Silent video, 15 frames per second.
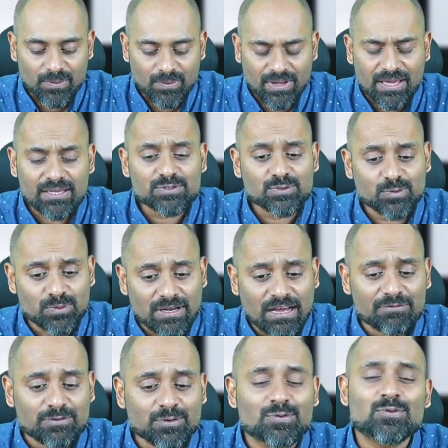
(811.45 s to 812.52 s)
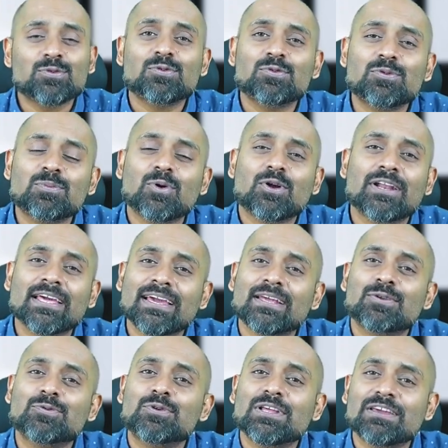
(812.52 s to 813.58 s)
Okay, so good afternoon, good morning,
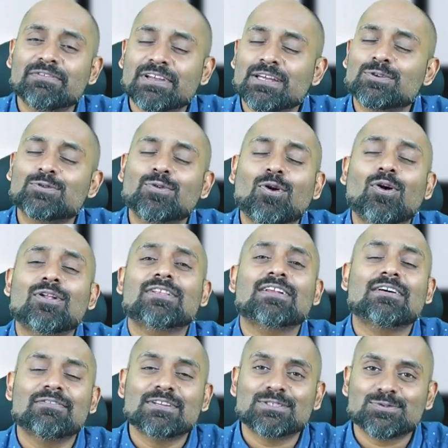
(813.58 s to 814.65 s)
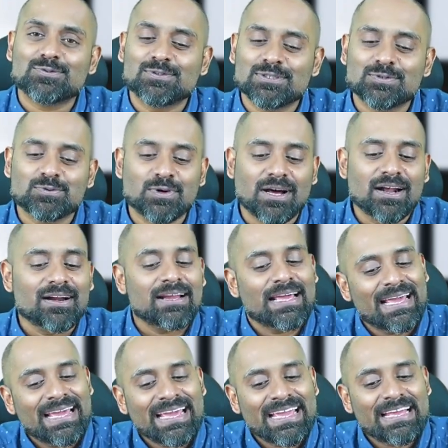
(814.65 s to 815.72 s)
and good evening to all the lovely students who are
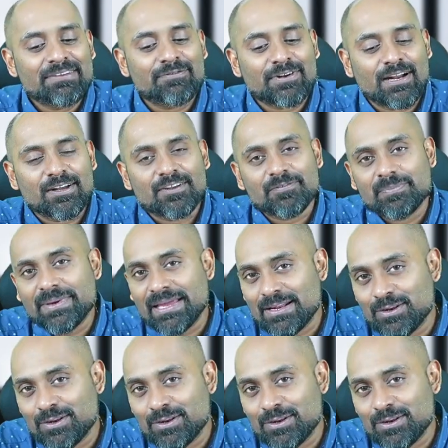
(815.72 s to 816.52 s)
in front of me.